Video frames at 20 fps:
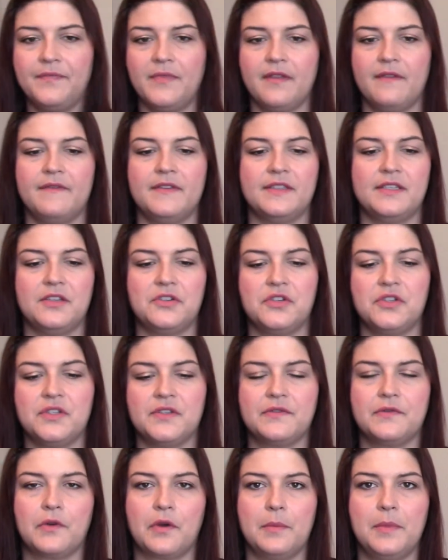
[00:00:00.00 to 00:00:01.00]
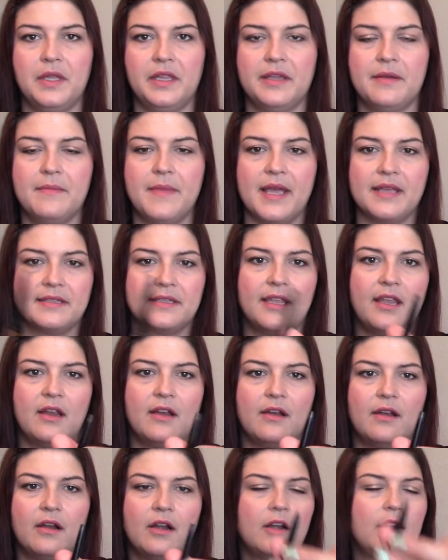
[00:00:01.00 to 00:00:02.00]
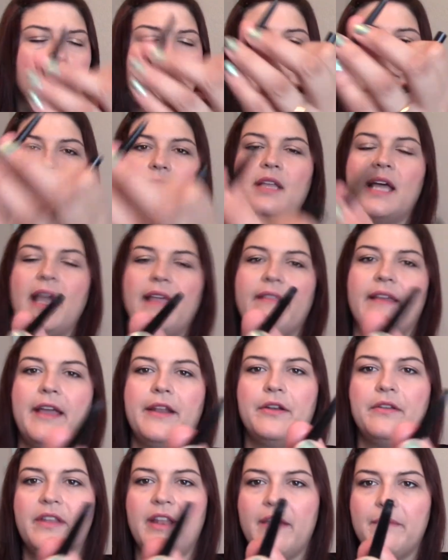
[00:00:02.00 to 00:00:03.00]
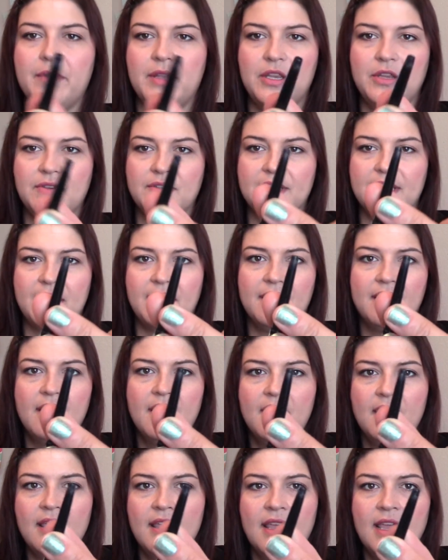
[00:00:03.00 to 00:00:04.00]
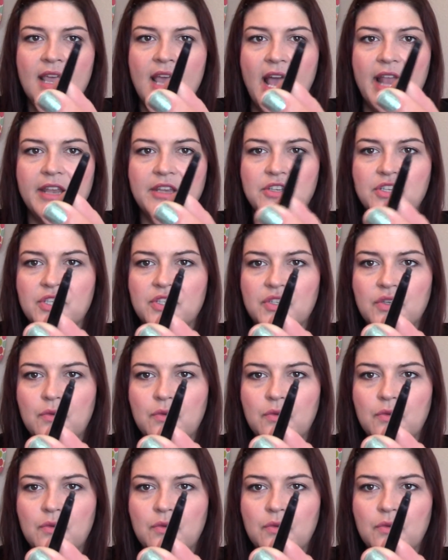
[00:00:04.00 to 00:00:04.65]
Physicians Formula mascara or eyeliner that I've been using, and it's just a